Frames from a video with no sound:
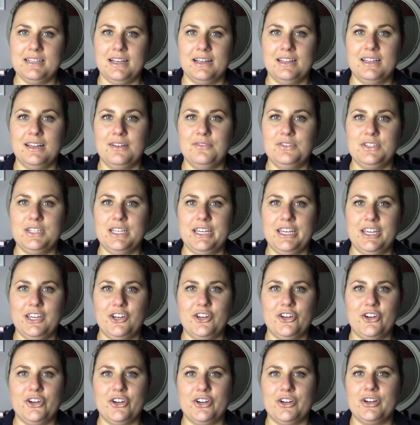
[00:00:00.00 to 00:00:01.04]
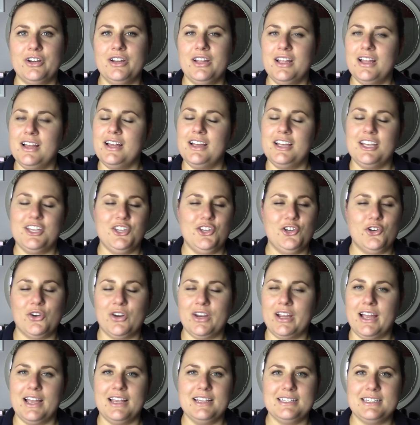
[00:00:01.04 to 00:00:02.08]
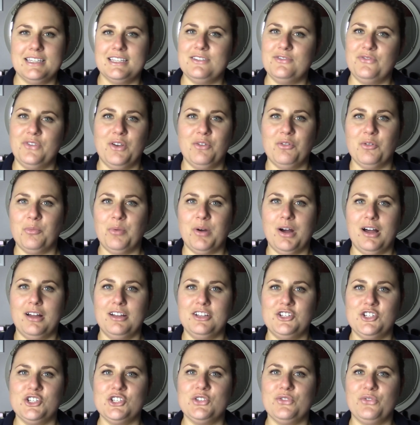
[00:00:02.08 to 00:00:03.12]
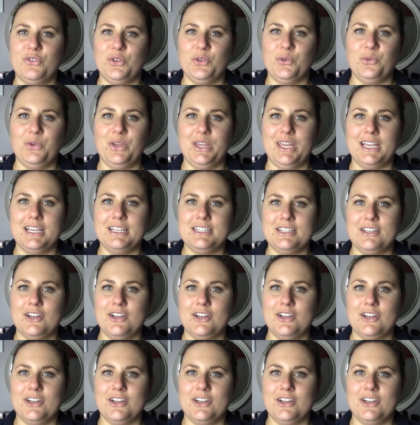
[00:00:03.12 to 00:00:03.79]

I love to hear your guys' favorite polishes for the week.